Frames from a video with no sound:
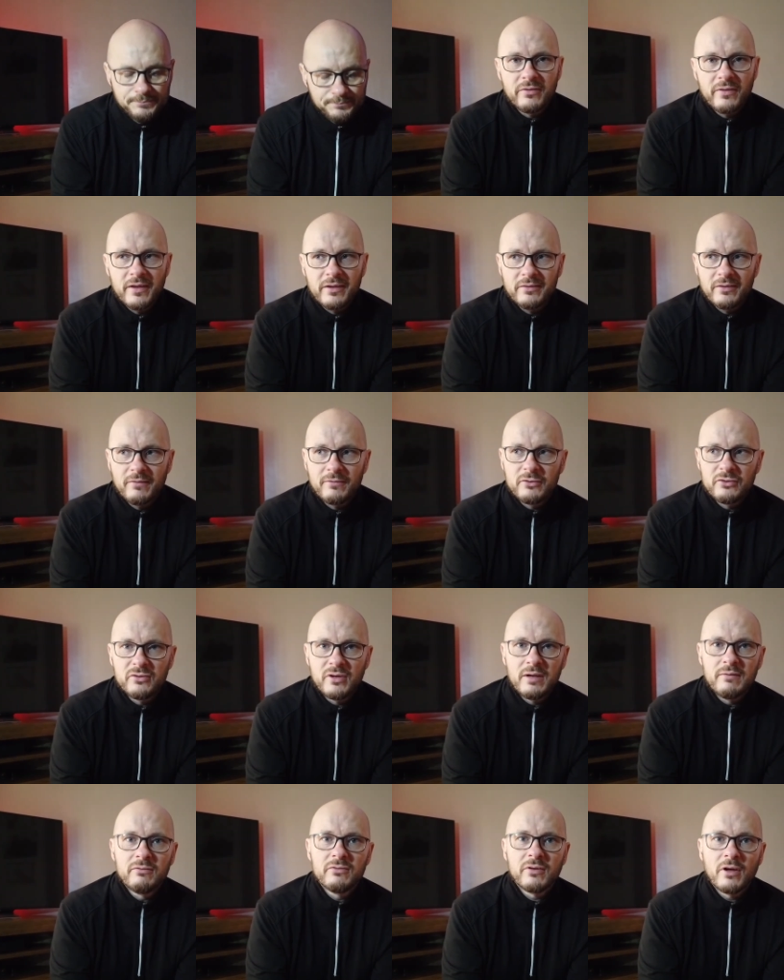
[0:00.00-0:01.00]
Lots of things. I've
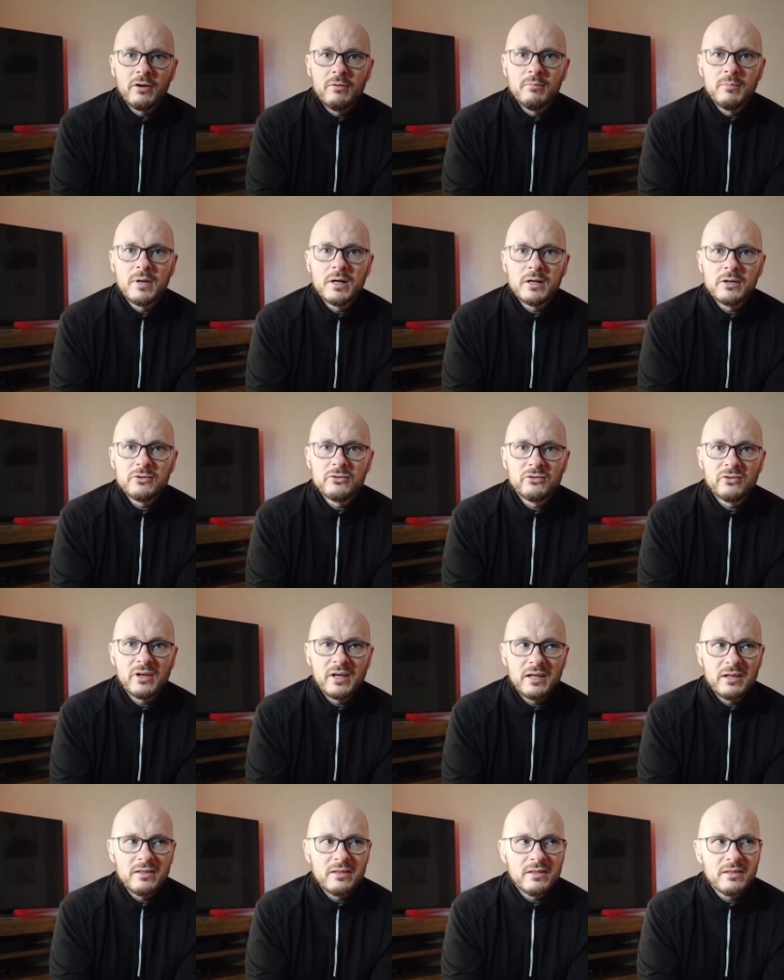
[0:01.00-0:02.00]
achieved so much
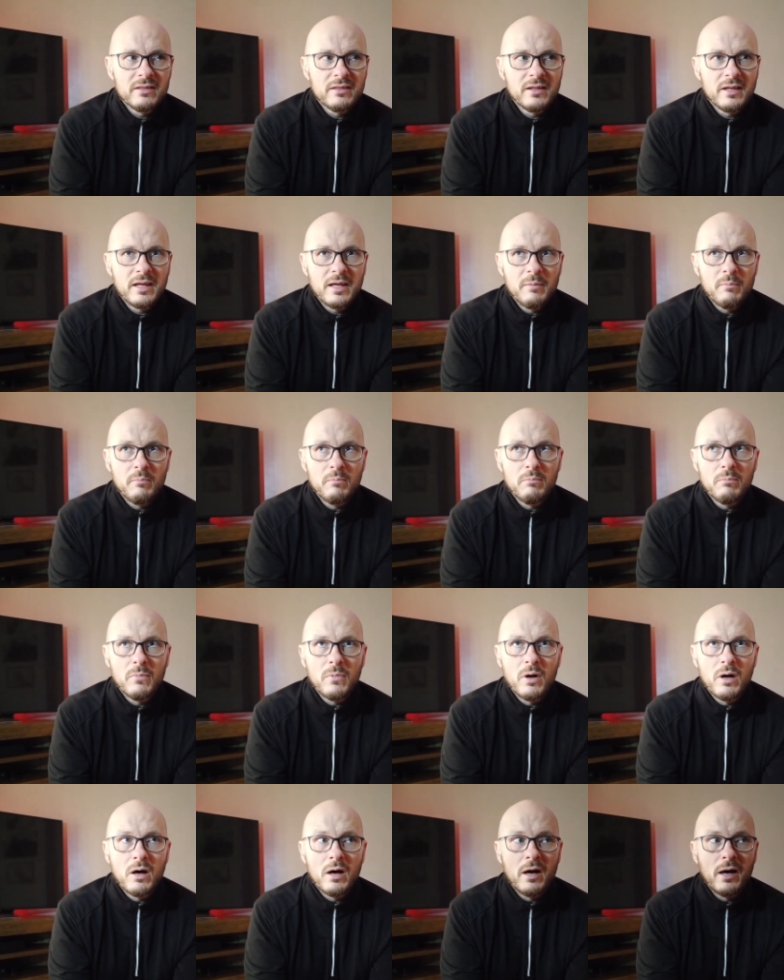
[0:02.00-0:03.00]
in
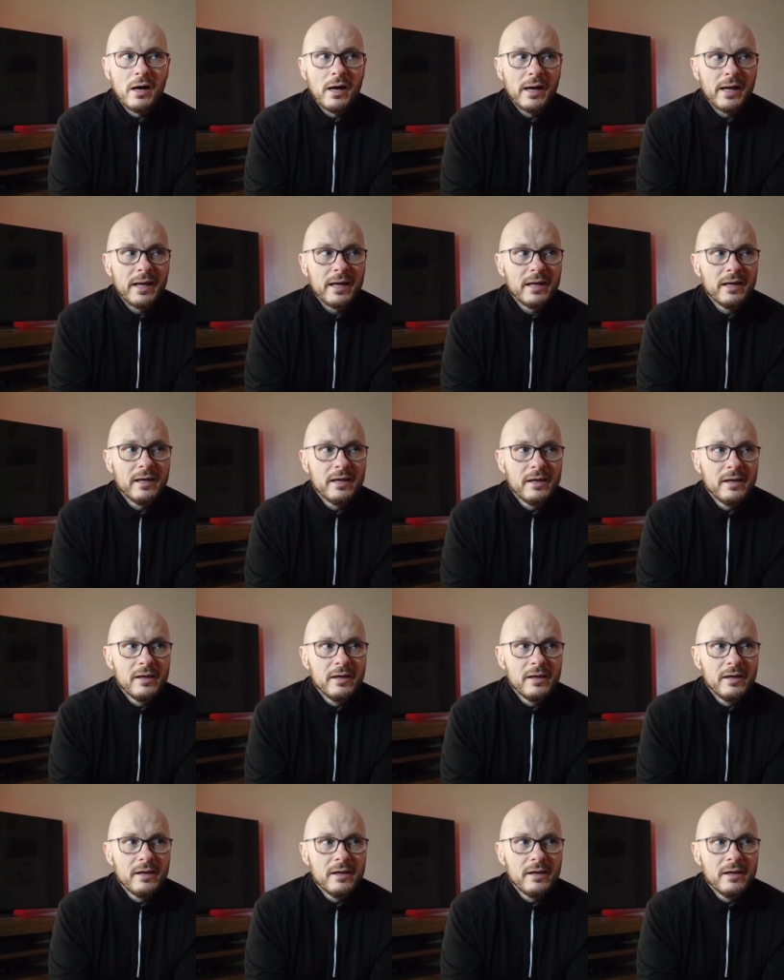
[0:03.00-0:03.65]
my